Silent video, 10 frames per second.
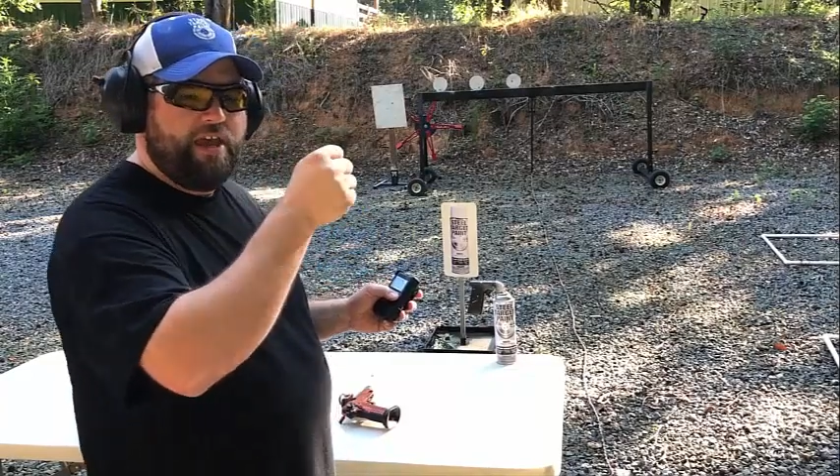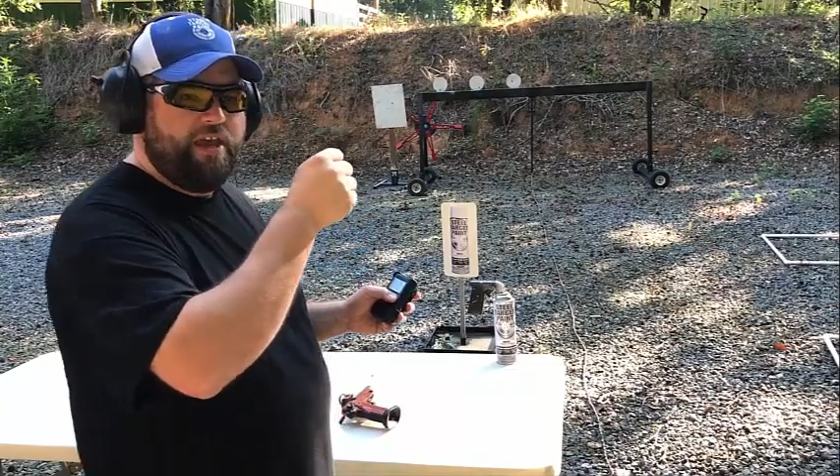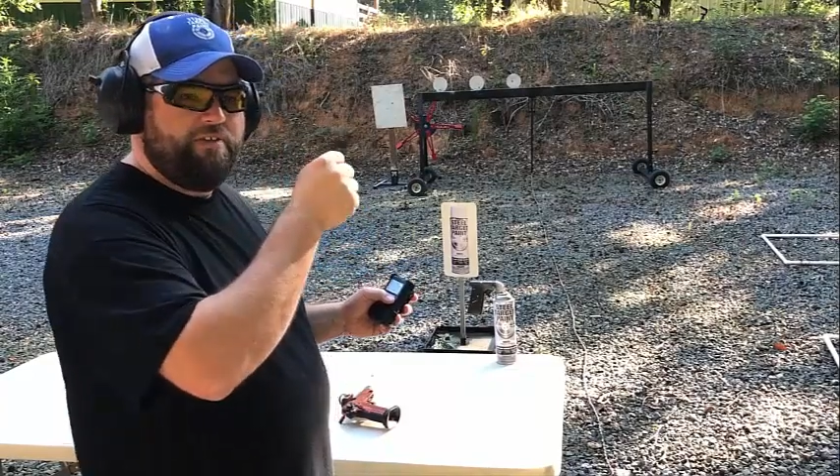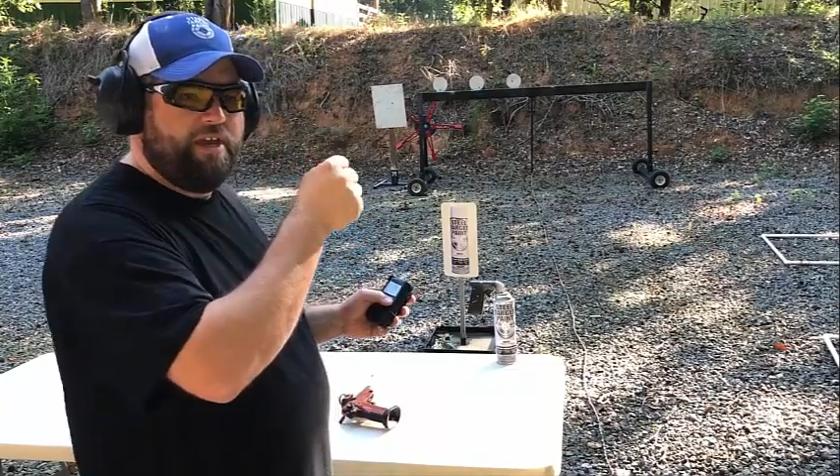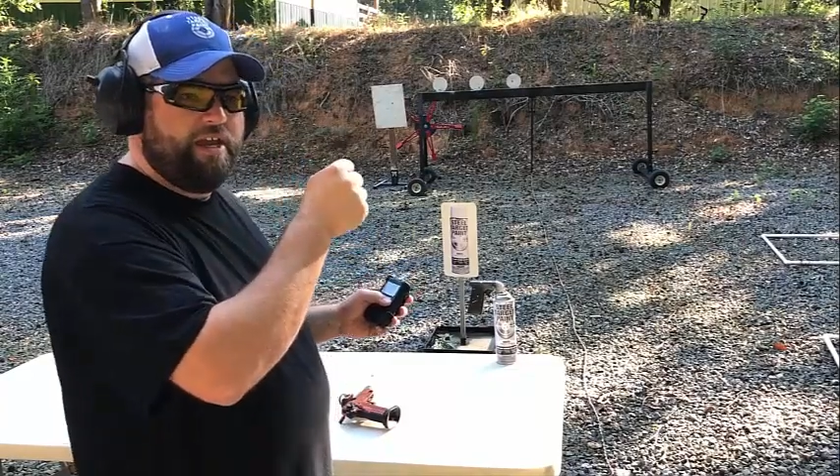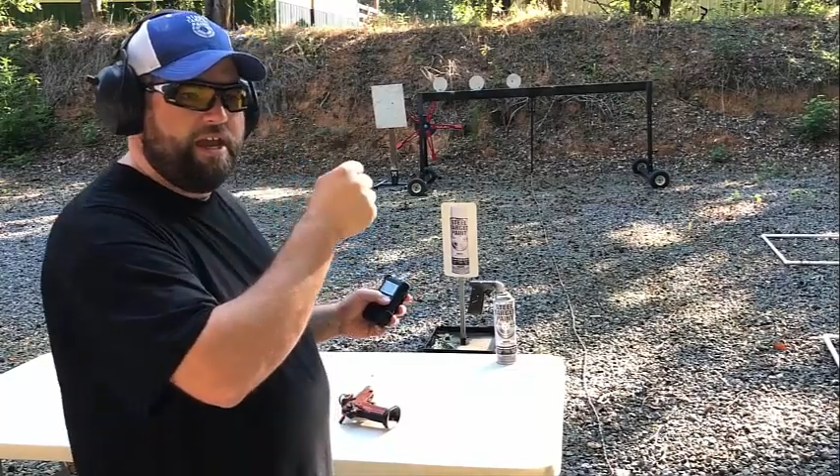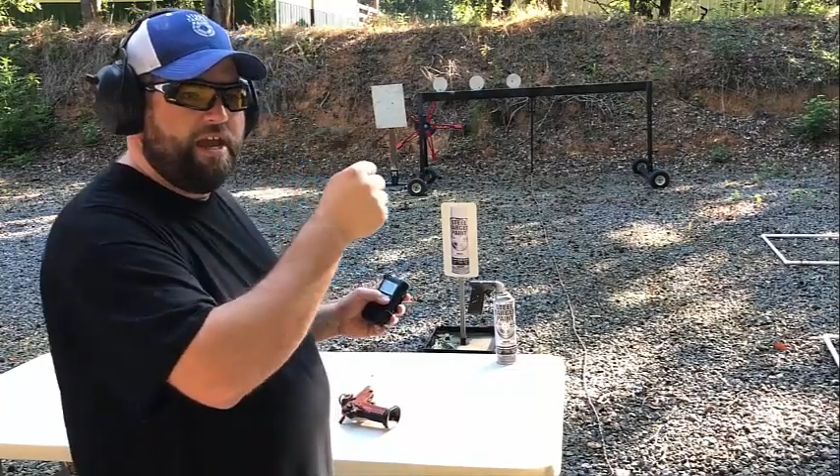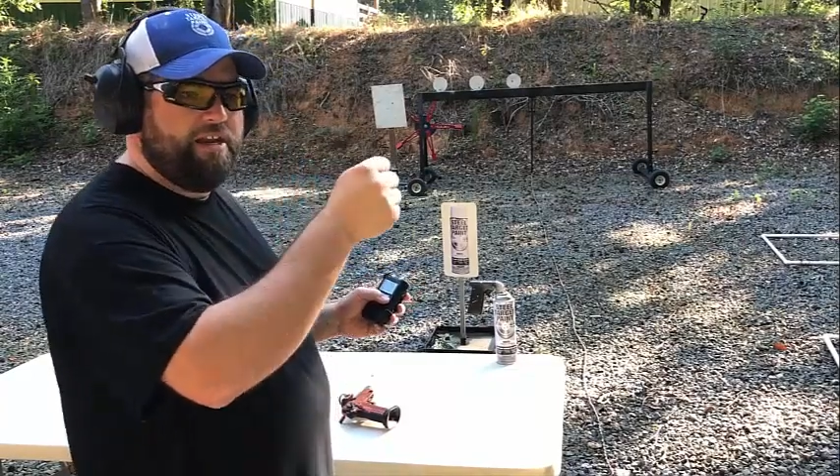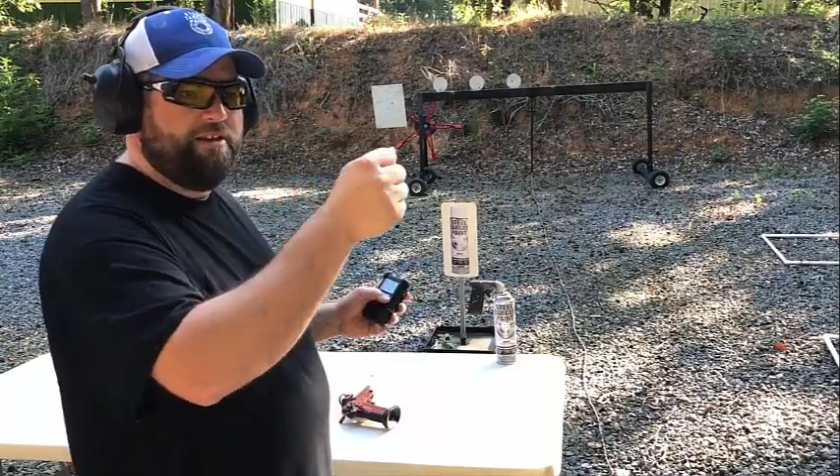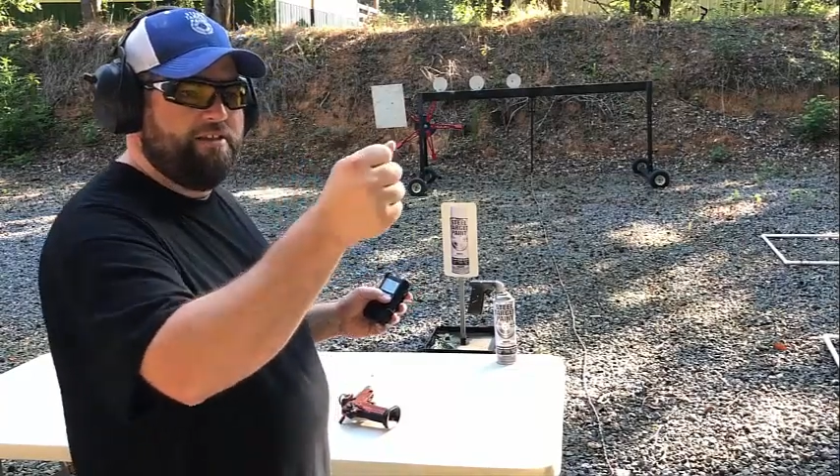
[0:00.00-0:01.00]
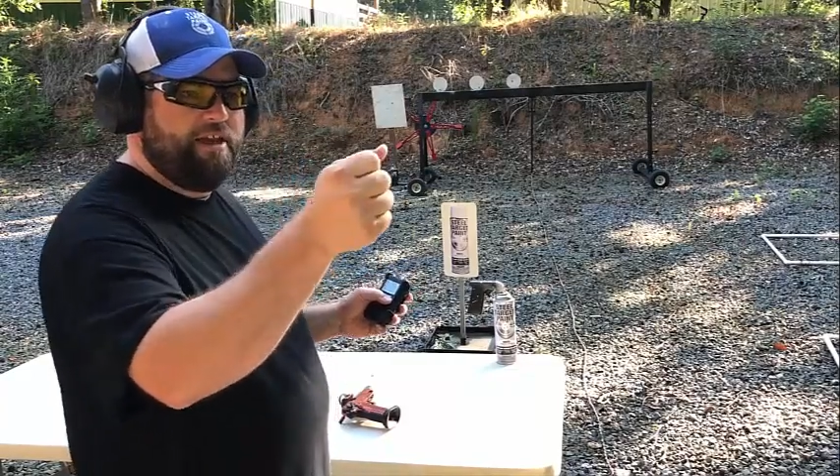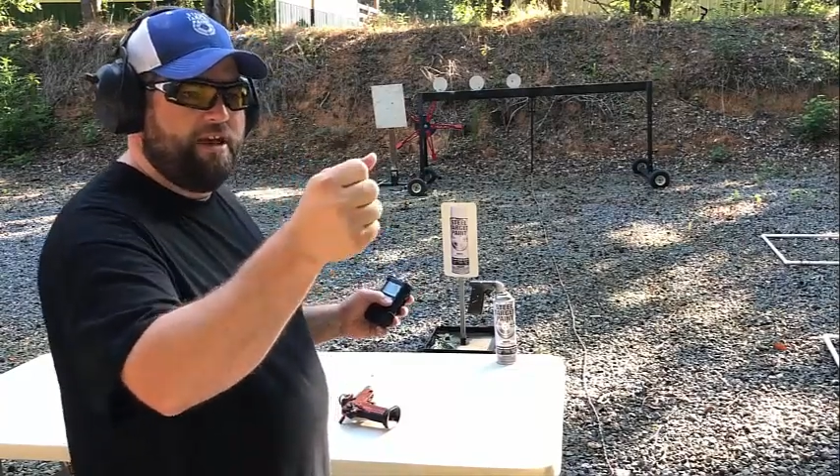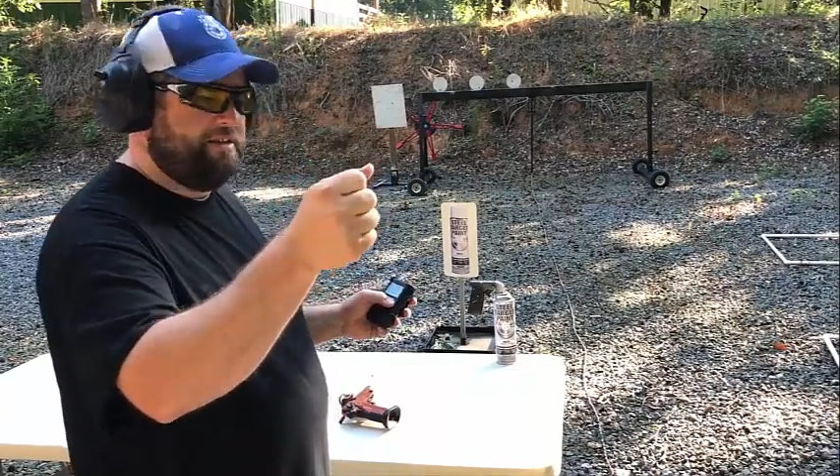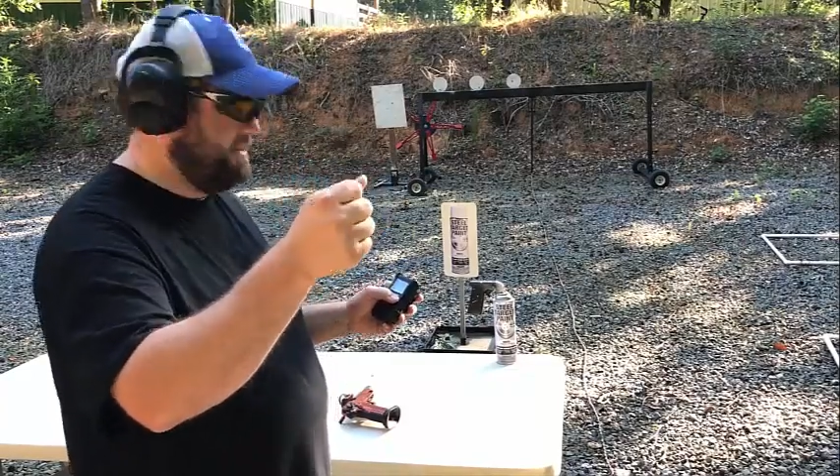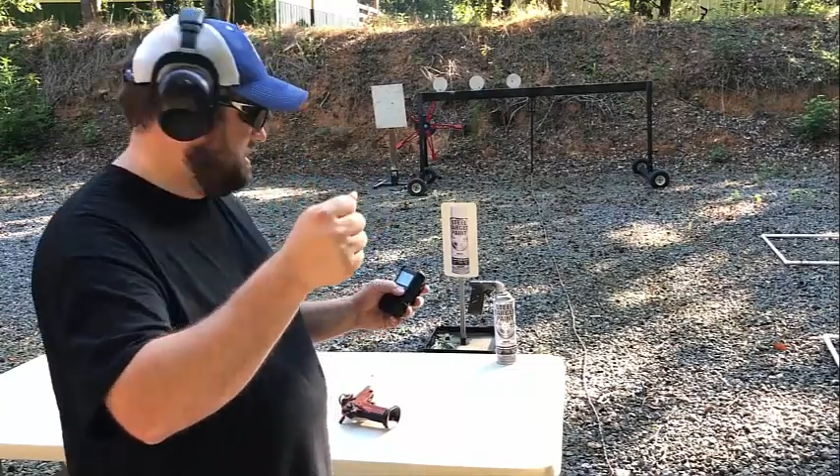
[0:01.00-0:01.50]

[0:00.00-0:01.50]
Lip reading: And then I got into that